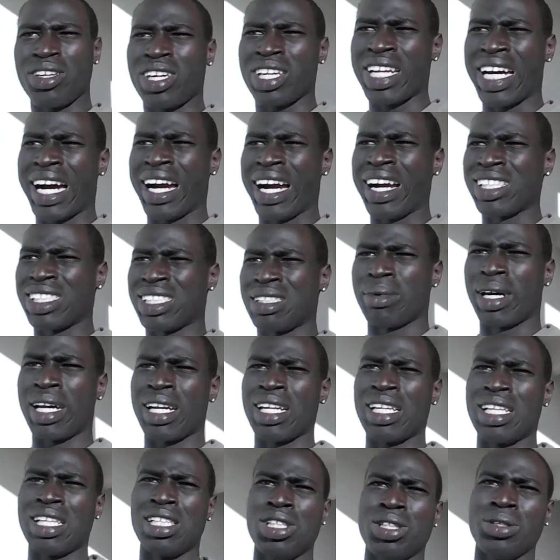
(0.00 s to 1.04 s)
You can hire
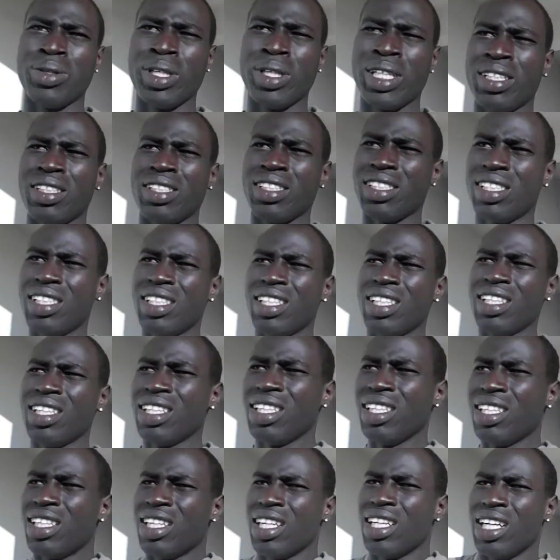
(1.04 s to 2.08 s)
somebody to do it.
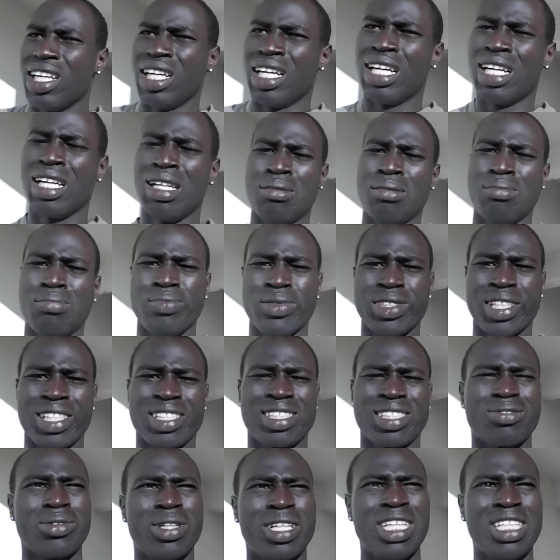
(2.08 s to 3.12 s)
Um,
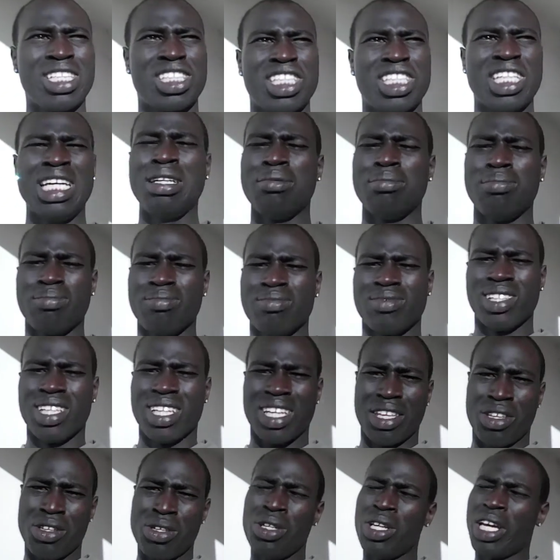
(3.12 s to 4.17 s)
it's really cheap.
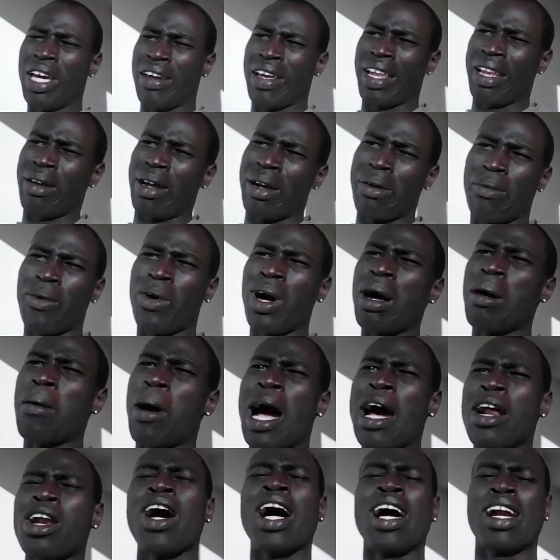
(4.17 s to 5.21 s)
You well,
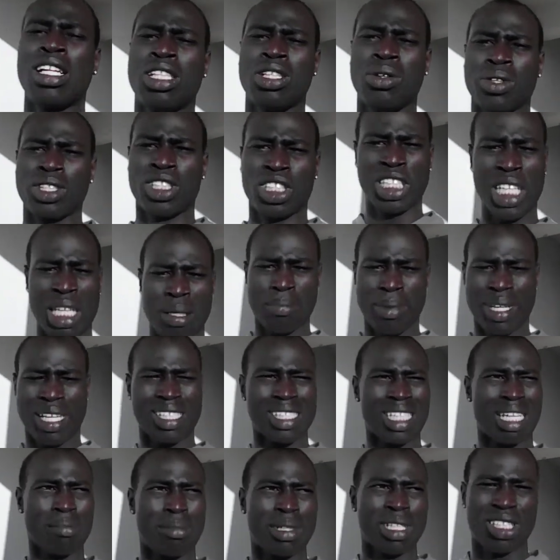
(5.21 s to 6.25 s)
I know how to do it cheap
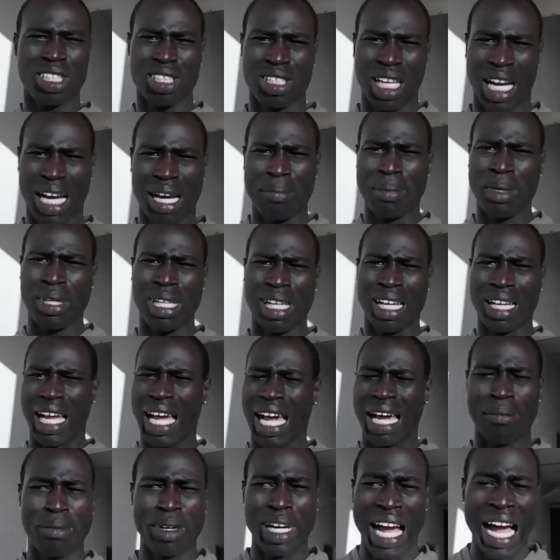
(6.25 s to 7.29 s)
because I've been I've been
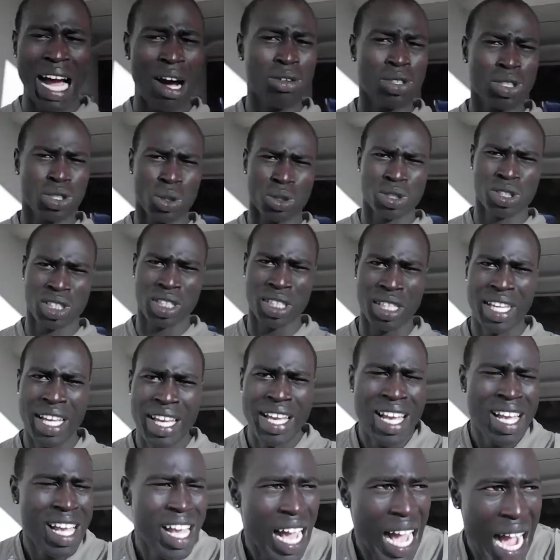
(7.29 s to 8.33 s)
I've been outsourcing
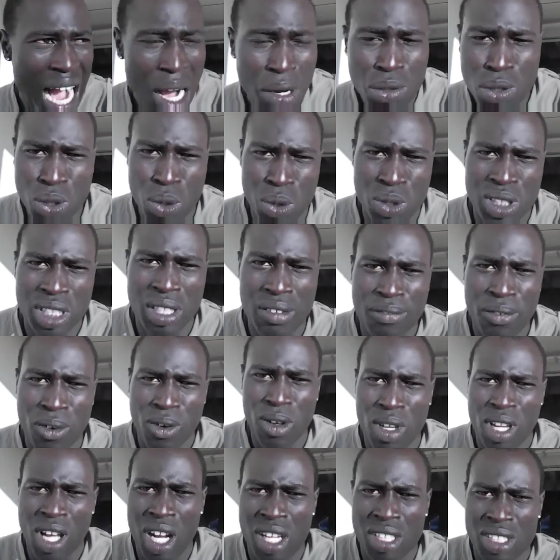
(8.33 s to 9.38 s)
outsourcing
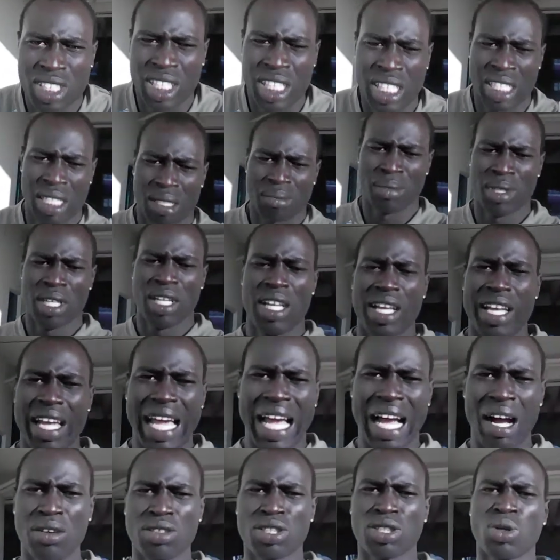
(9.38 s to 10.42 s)
for a long time.
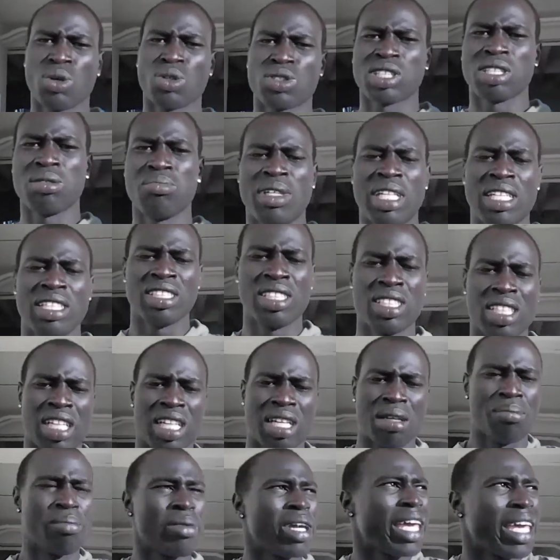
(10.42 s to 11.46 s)
Outsourcing means
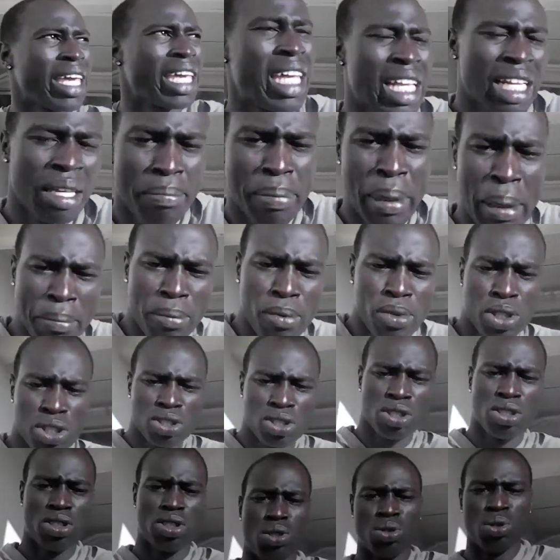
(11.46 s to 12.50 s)
um, getting people
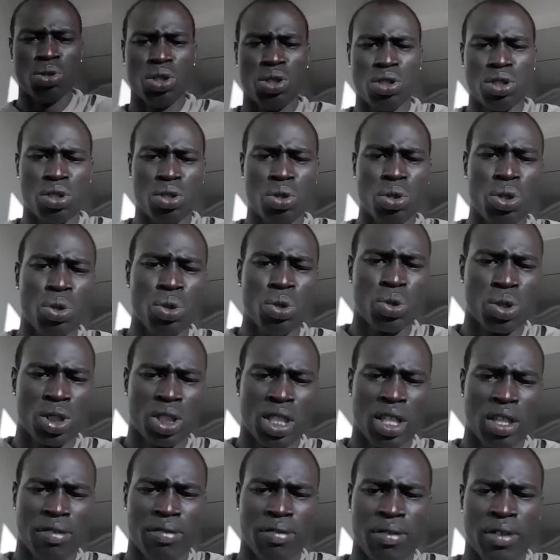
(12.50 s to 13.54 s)
to, to do you
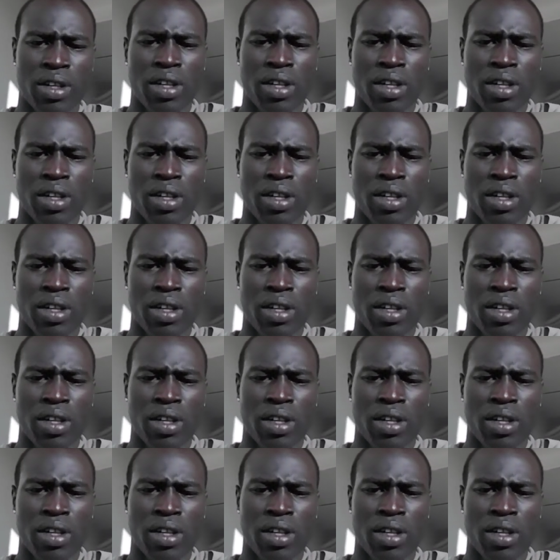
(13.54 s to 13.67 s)
stuff.